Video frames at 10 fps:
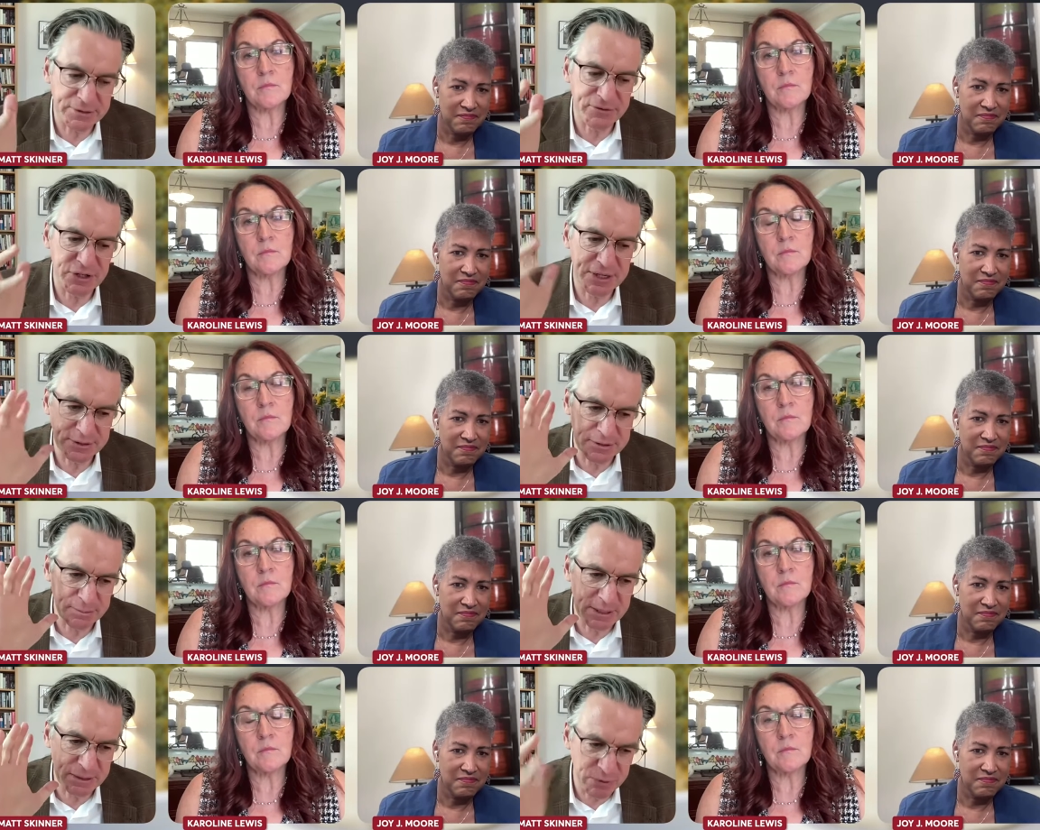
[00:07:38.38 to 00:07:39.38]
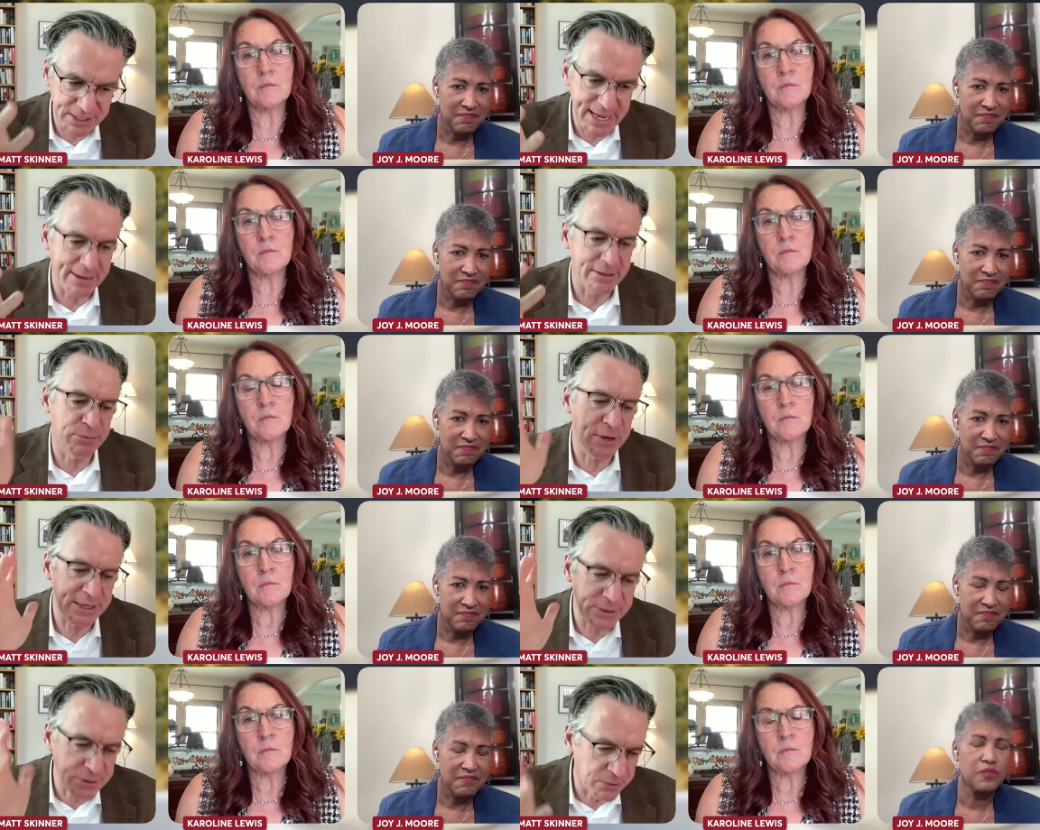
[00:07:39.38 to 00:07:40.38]
Speaker 1: of Jesus being
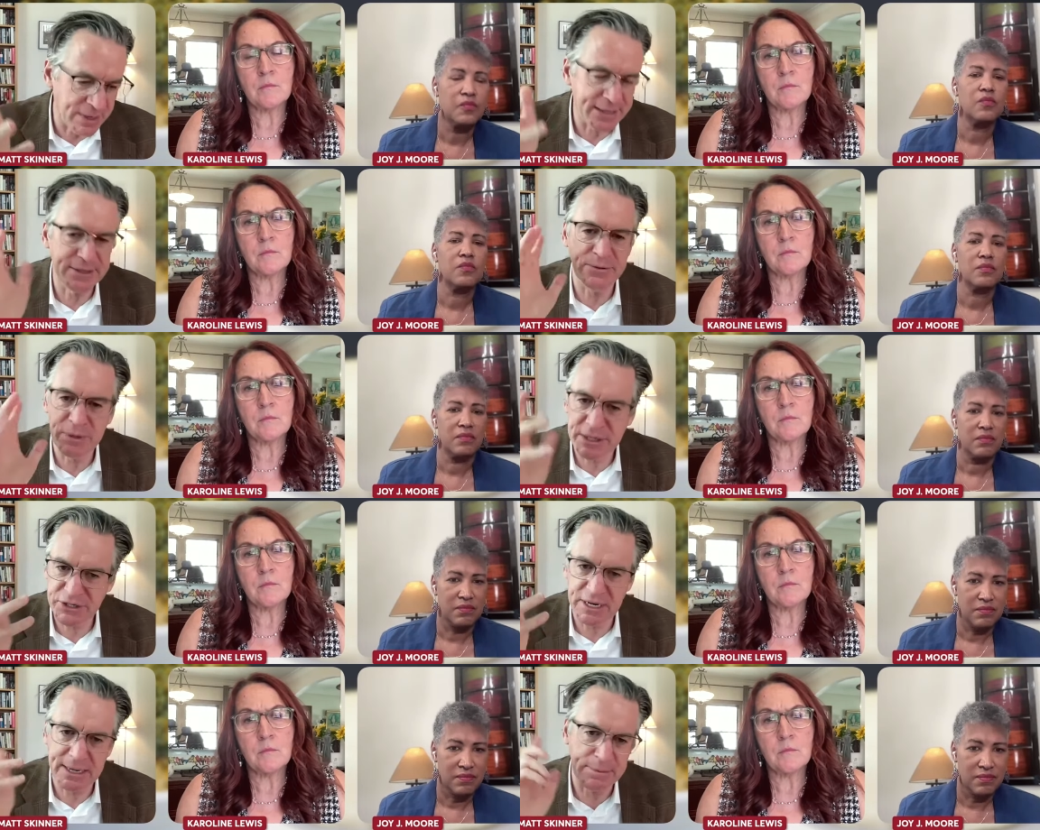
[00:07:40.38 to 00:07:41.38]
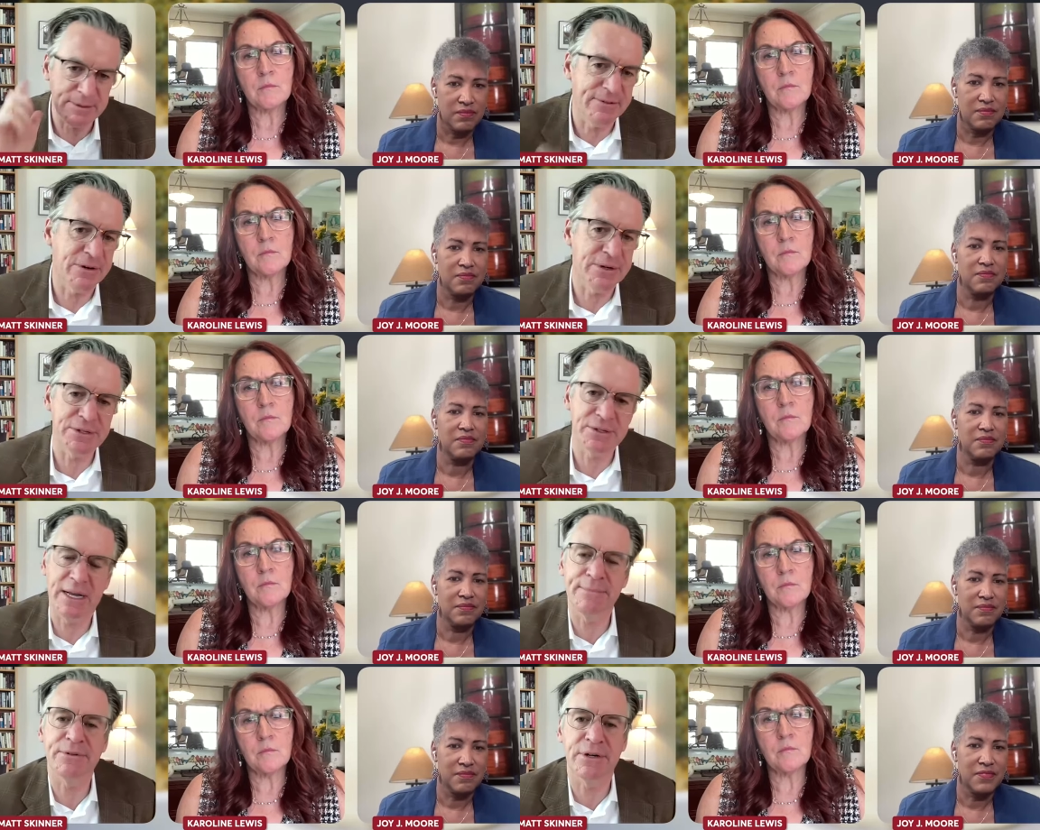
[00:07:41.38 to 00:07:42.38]
recalibrated, corrected, reshaped at various
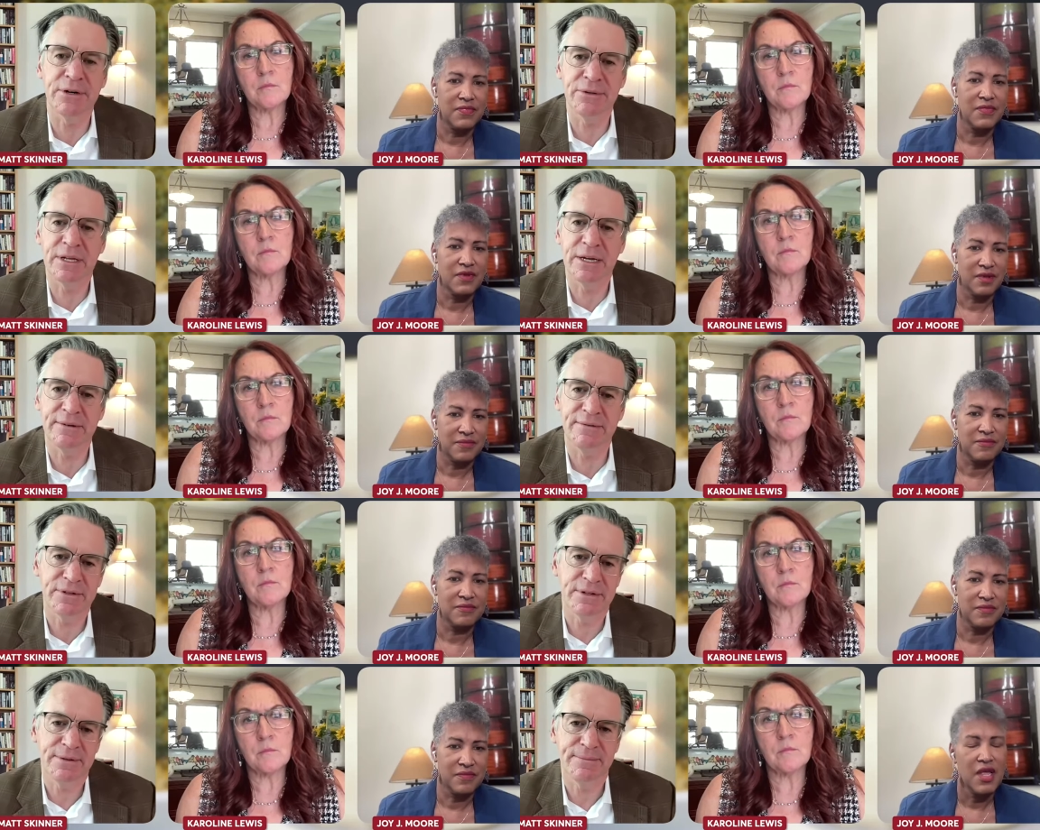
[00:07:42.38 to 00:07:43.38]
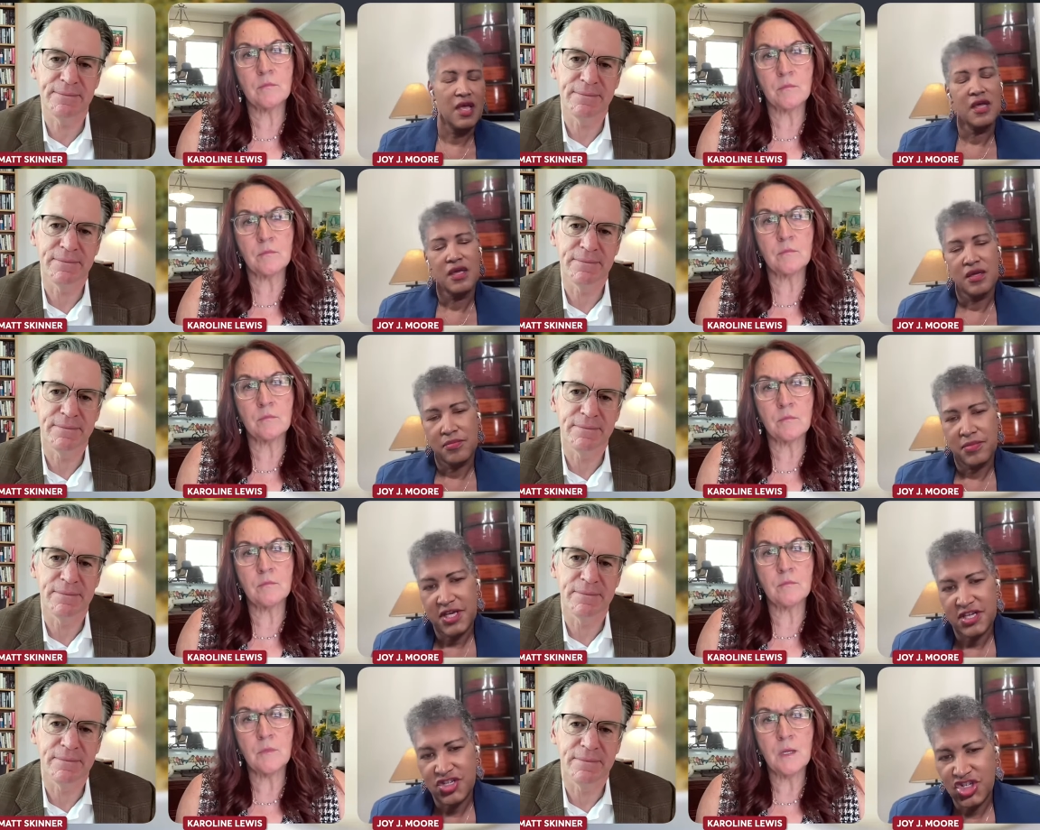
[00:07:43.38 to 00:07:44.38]
times in our own lives.
Speaker 2: Mm -hmm.
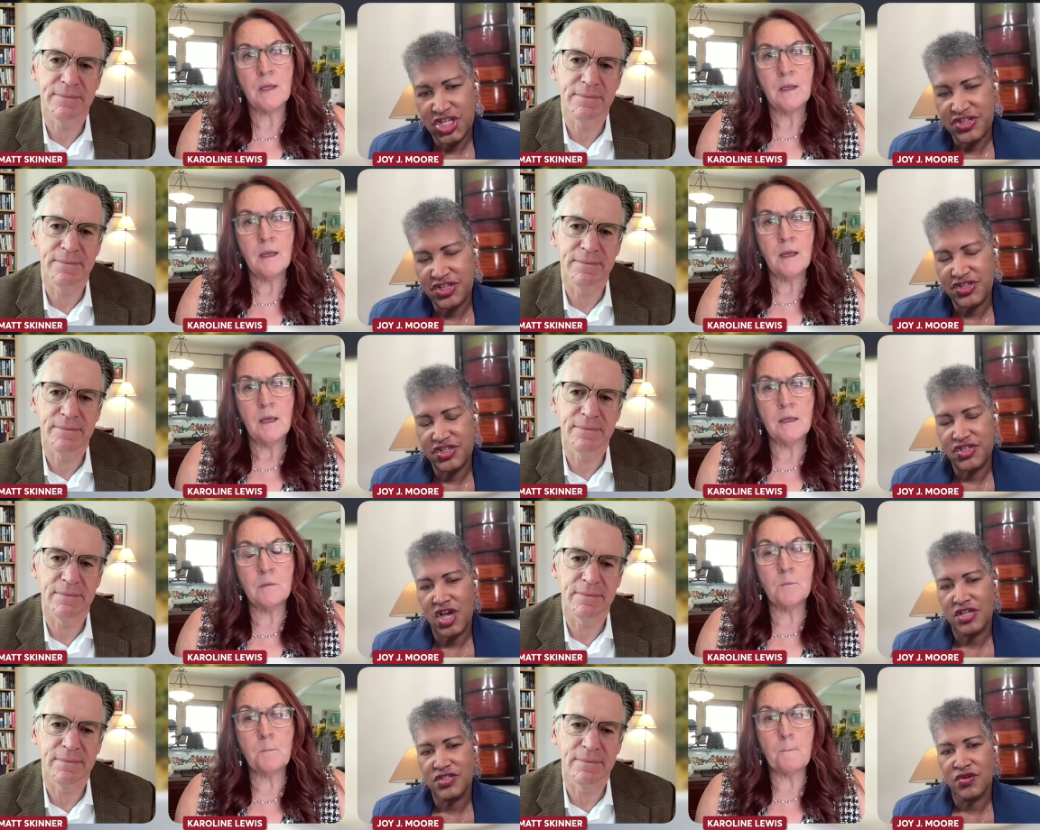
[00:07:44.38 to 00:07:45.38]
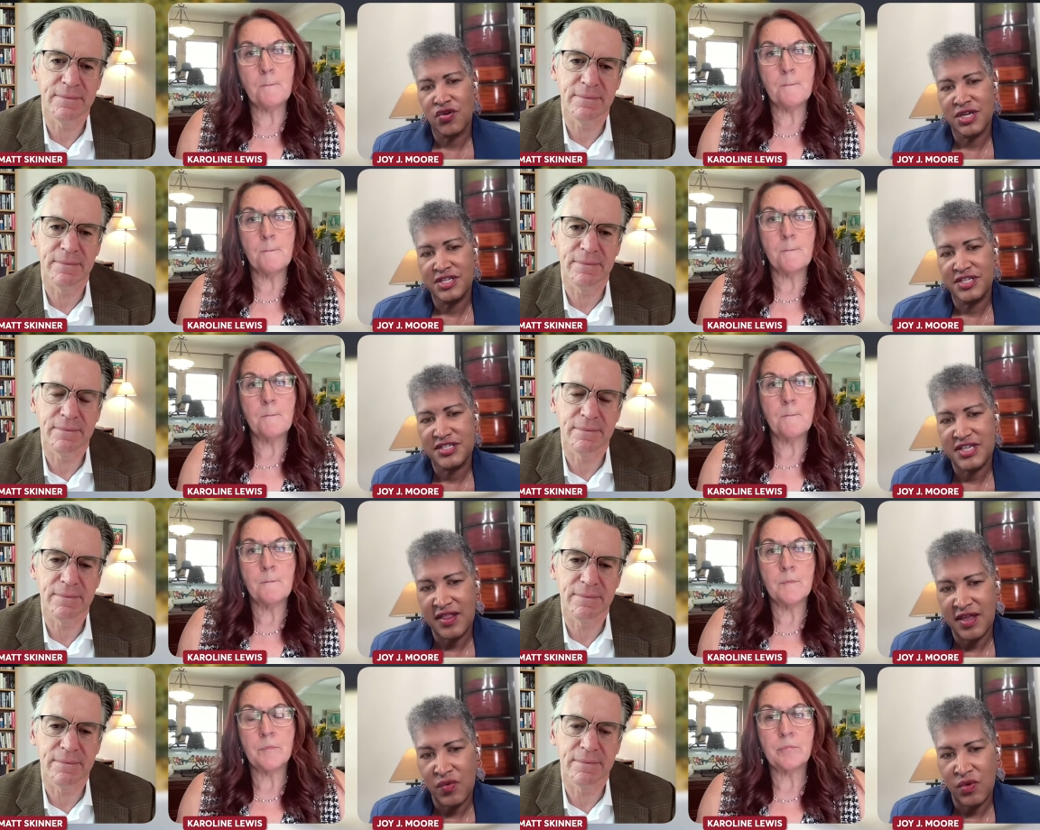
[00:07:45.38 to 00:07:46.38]
Because Jesus is also going to say
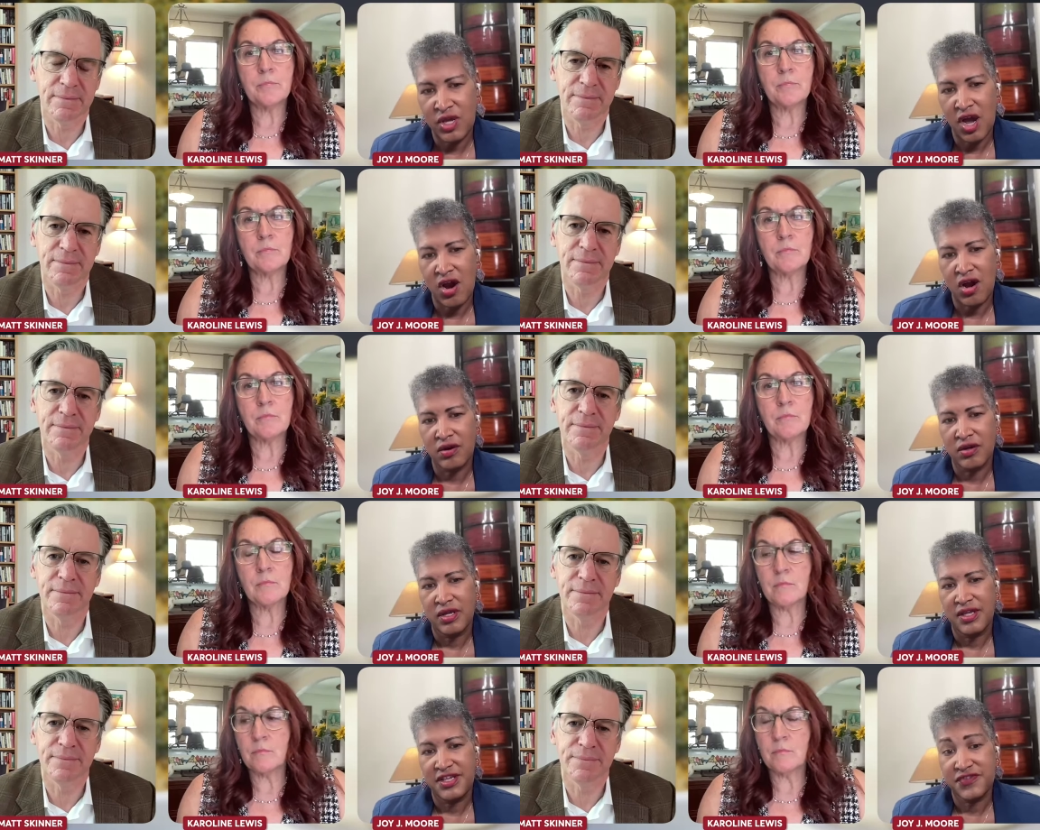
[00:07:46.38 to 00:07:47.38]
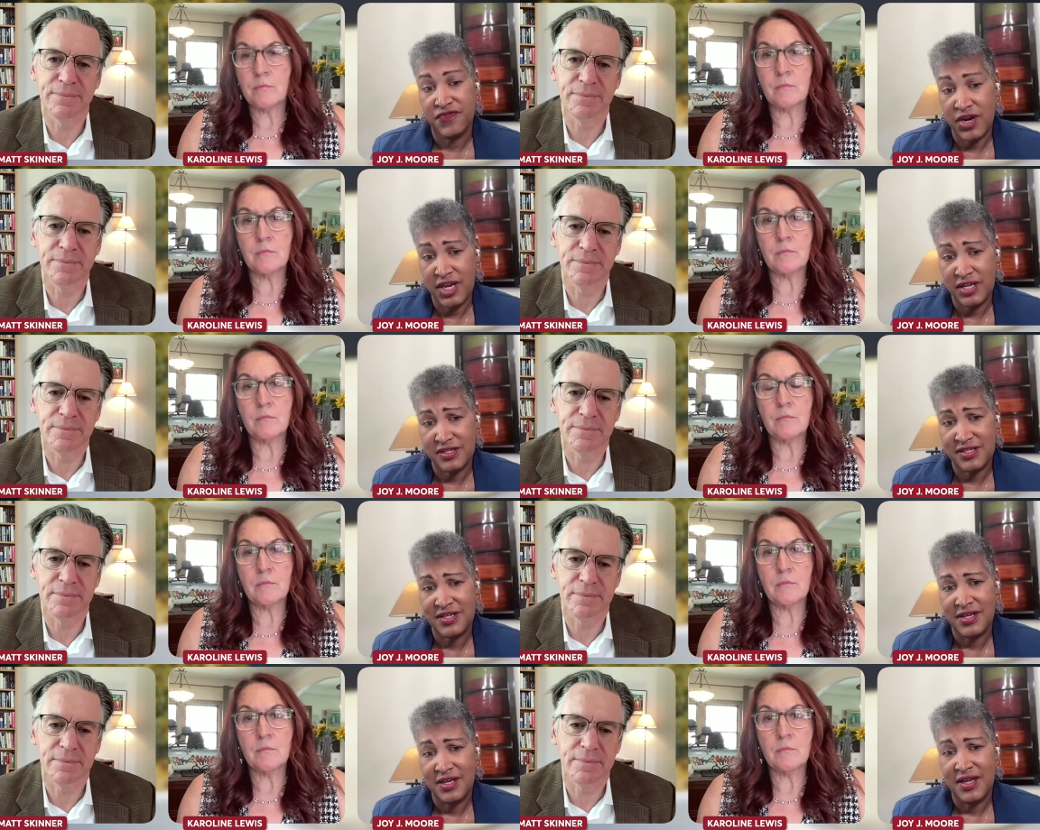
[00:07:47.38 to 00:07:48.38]
that we are his friends.
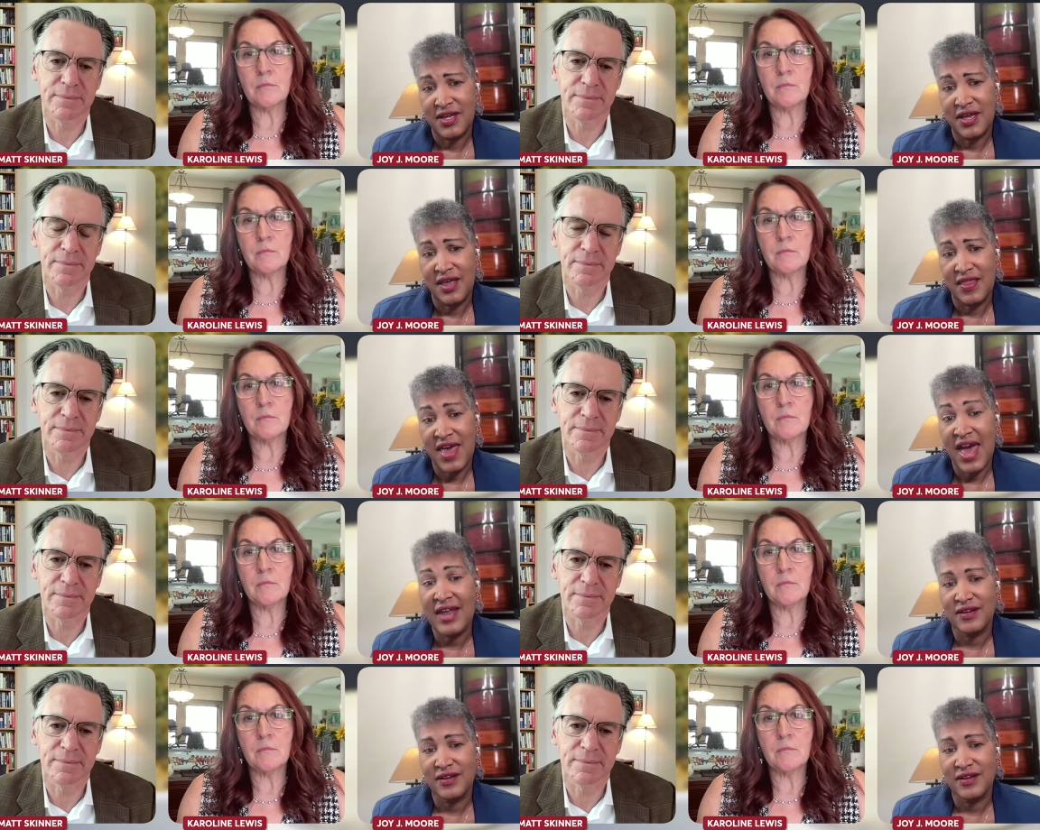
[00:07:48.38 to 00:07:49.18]
And that